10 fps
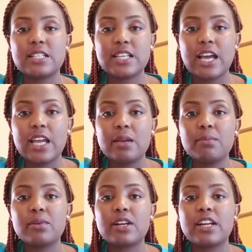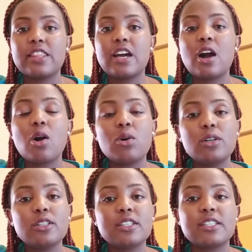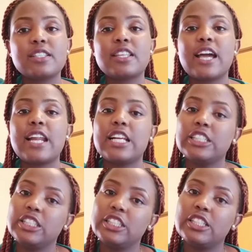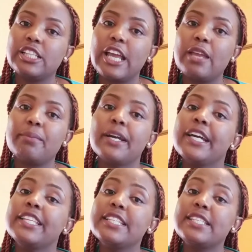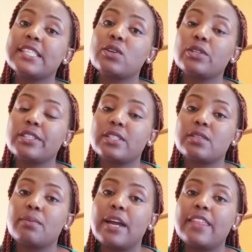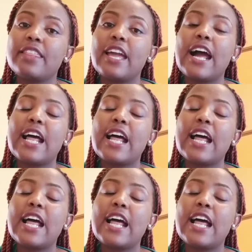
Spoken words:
type or another cause is the allergic type. This is caused by the